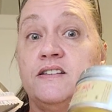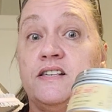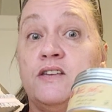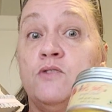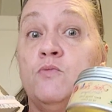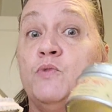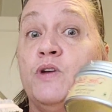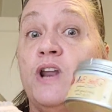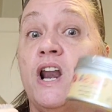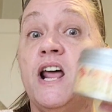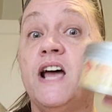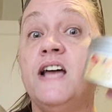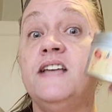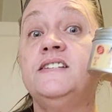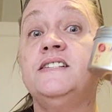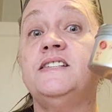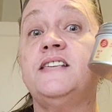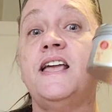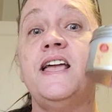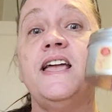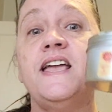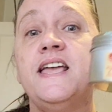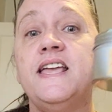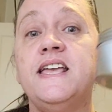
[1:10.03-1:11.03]
And when I
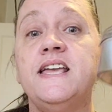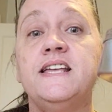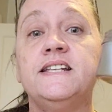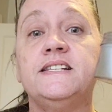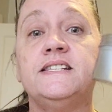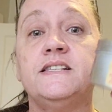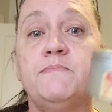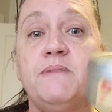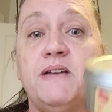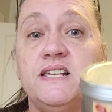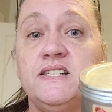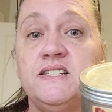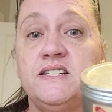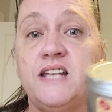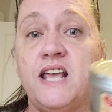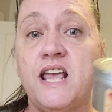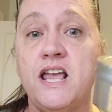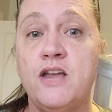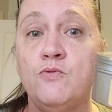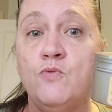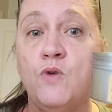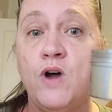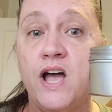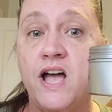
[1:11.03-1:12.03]
say it's the Best
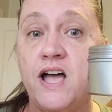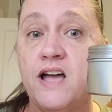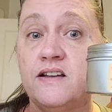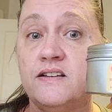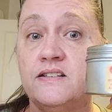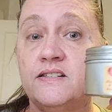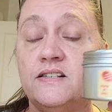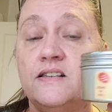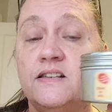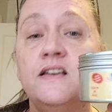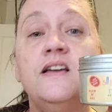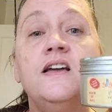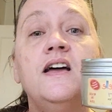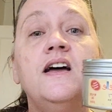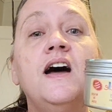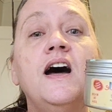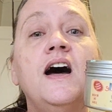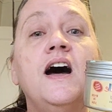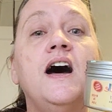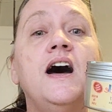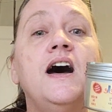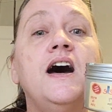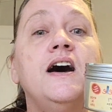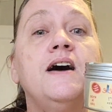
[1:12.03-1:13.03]
Dang Wax,
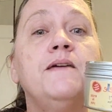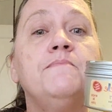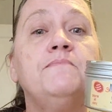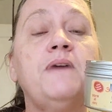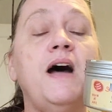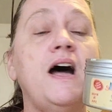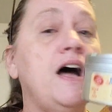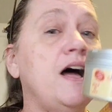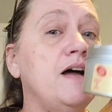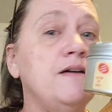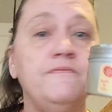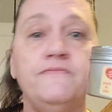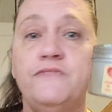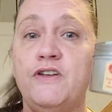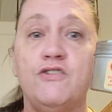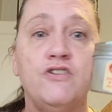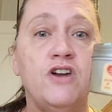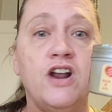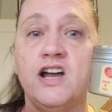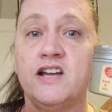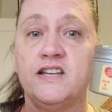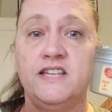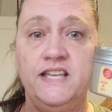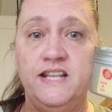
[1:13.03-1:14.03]
they're
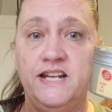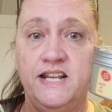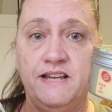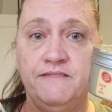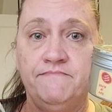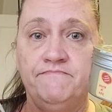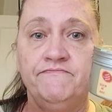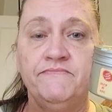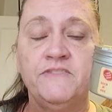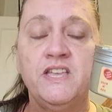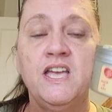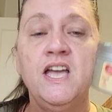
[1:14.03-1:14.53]
not kidding.